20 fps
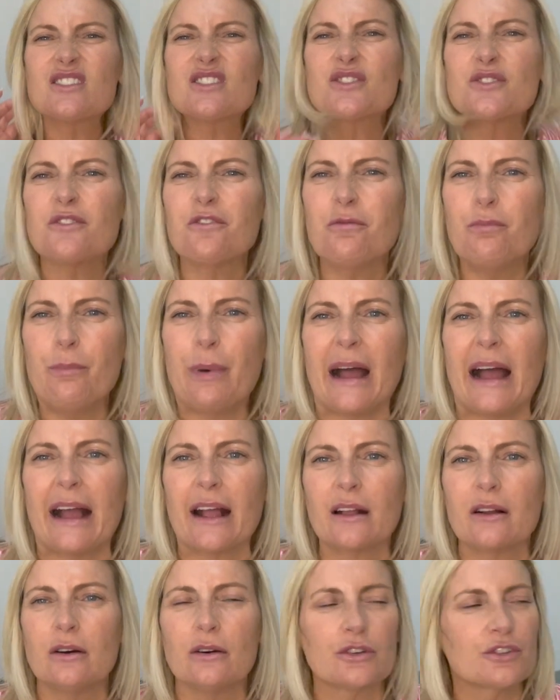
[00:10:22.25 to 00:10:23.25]
stuff
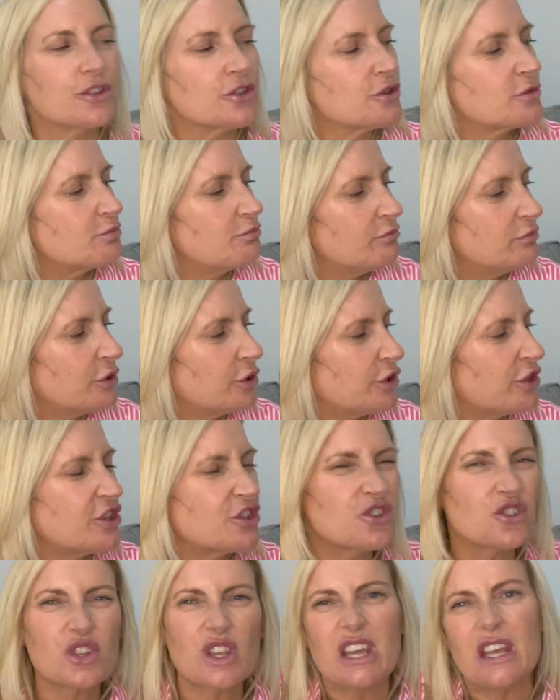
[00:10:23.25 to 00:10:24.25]
back or you
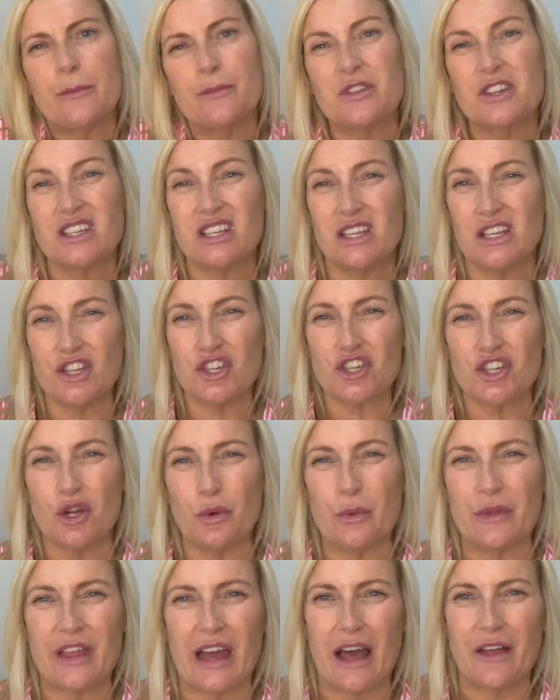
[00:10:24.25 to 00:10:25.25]
just keep the
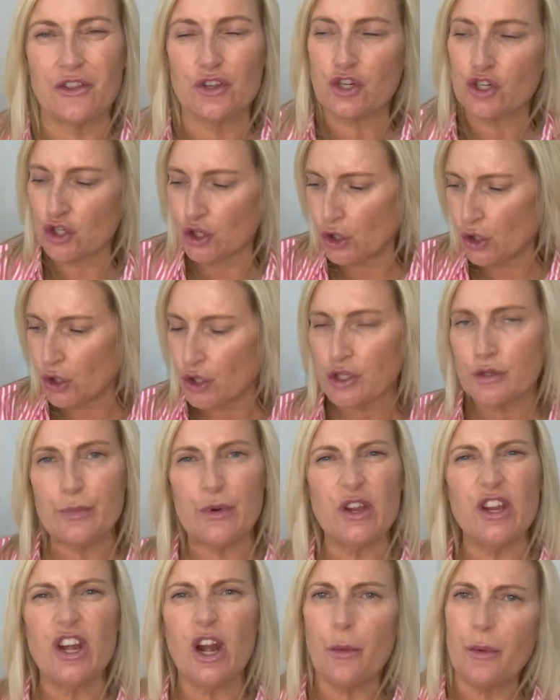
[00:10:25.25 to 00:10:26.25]
t-shirt without the shorts.
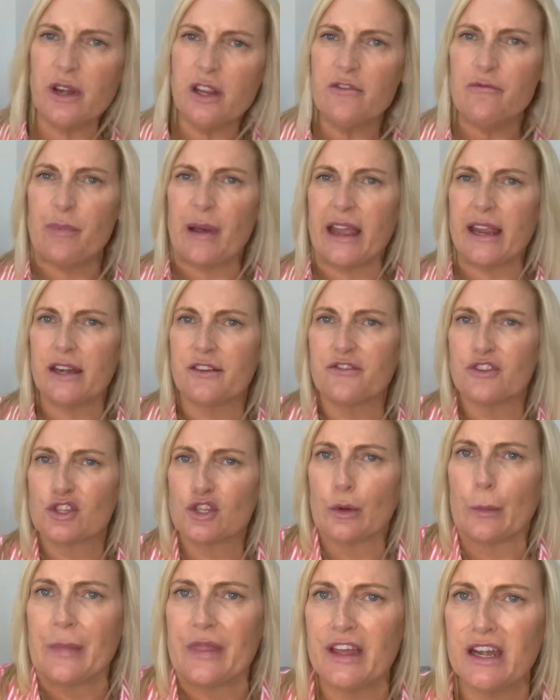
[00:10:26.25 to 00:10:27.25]
But you know, when you've paid for
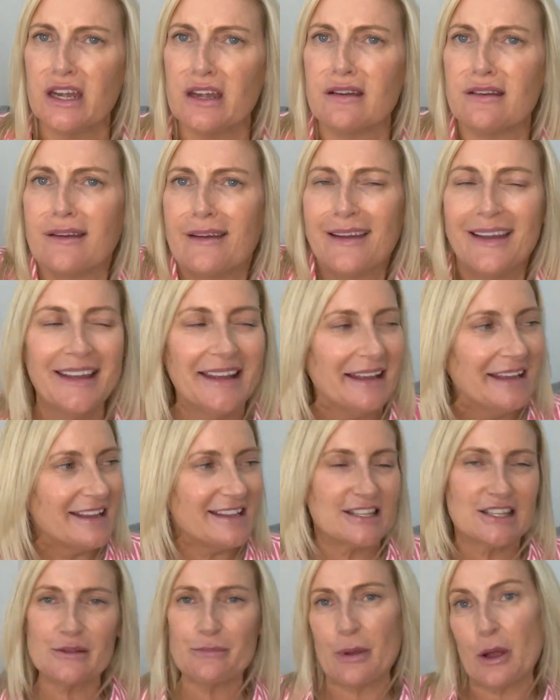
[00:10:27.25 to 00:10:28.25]
something and
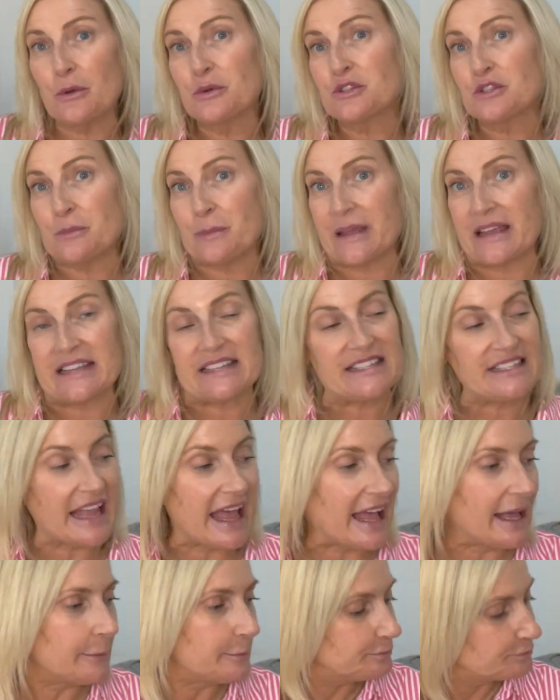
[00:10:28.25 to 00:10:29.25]
it's supposed to be a
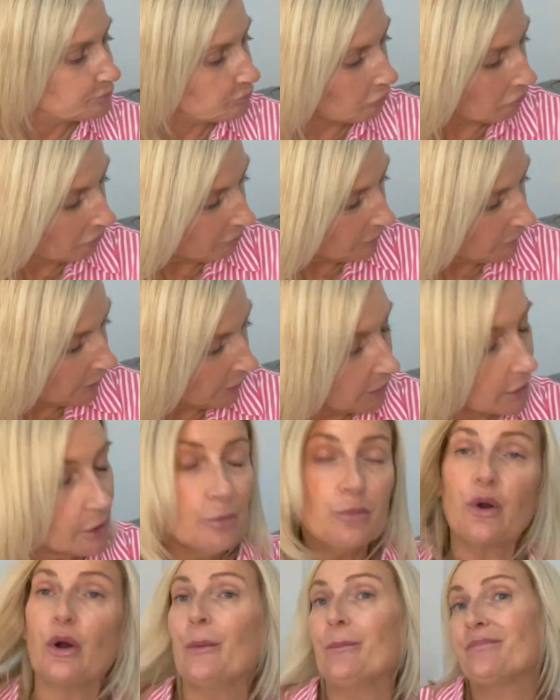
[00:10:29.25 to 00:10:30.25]
set.
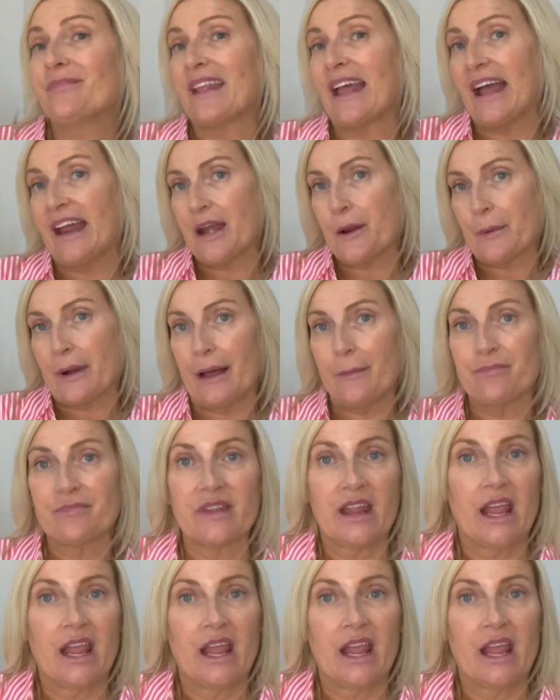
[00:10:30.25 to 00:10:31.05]
But anyway,